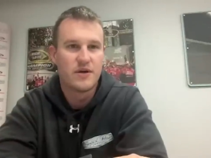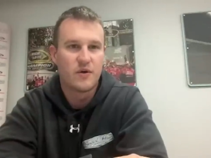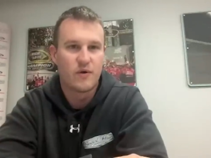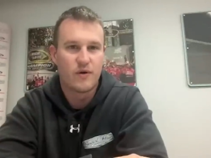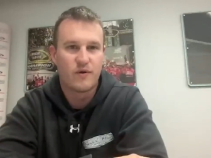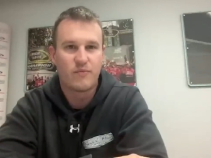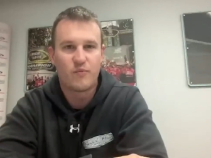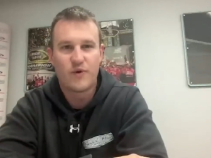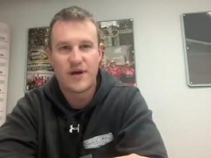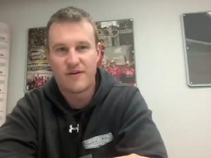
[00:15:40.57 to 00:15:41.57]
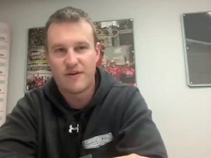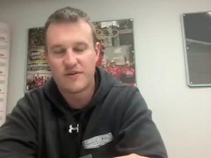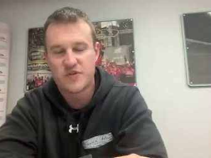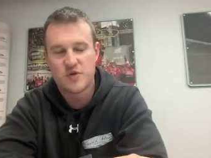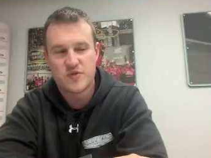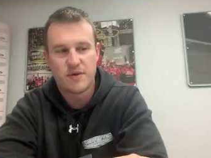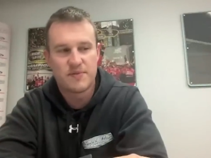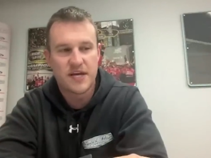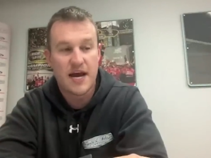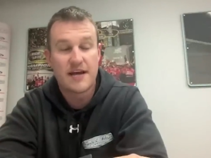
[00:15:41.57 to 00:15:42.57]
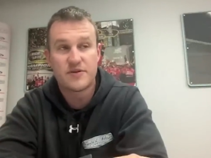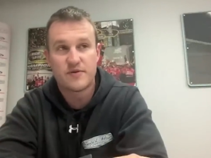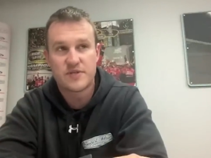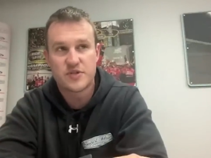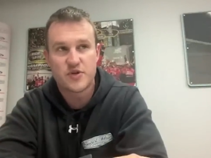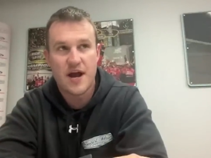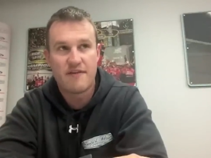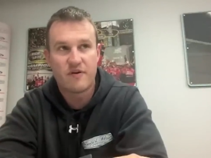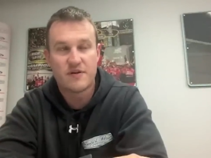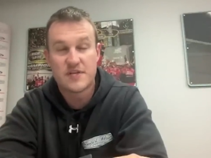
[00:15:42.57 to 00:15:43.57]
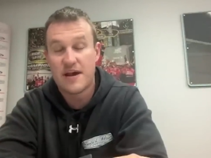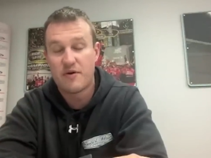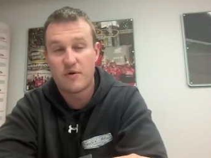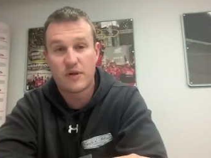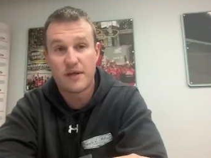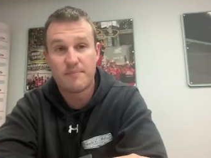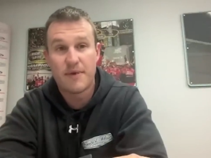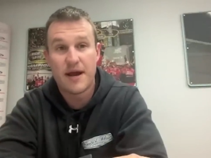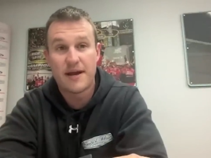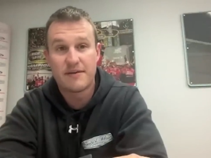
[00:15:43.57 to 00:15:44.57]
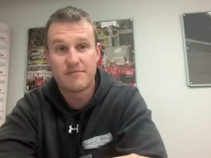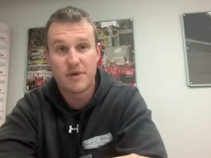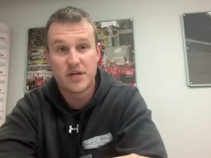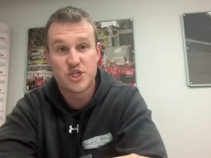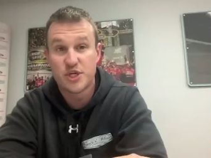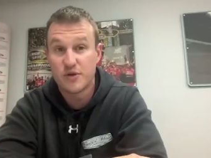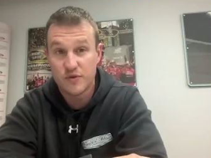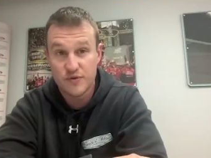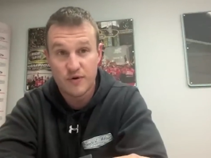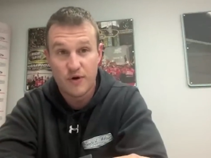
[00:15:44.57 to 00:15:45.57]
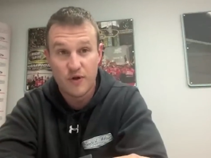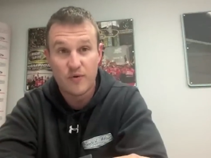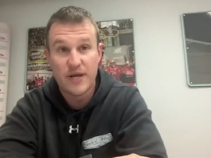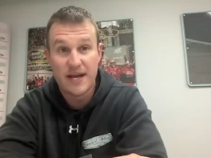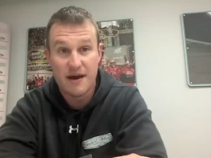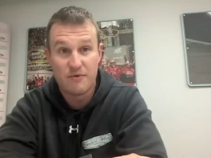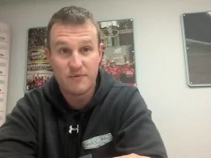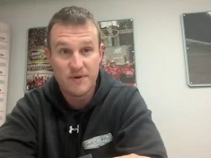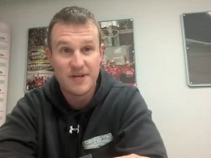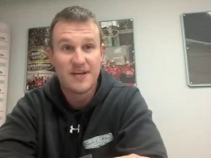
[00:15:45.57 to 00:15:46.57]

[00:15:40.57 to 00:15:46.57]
or whether so something I do as a driver is I don't clip my my shield all the way down.